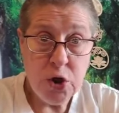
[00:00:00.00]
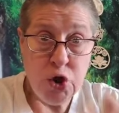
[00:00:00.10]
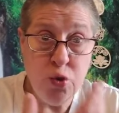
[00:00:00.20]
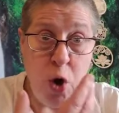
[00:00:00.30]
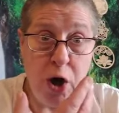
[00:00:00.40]

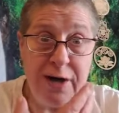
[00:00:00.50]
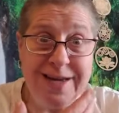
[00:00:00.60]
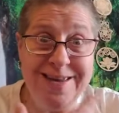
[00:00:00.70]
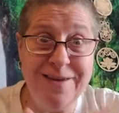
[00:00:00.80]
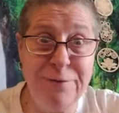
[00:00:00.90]
you are
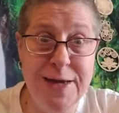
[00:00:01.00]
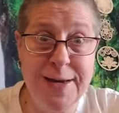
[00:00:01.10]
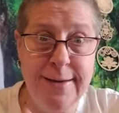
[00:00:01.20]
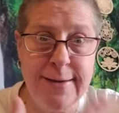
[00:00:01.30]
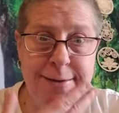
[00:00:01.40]

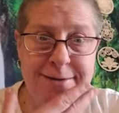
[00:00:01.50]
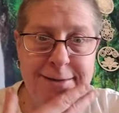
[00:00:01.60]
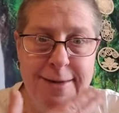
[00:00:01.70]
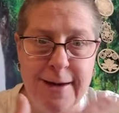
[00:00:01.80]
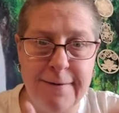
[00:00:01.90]
giving
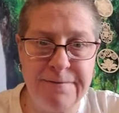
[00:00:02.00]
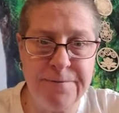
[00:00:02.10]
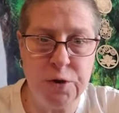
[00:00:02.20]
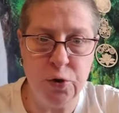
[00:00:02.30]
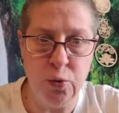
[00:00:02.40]
life
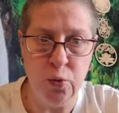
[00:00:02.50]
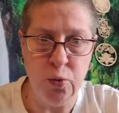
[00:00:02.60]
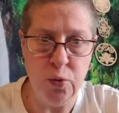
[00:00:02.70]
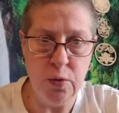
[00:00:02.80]
to.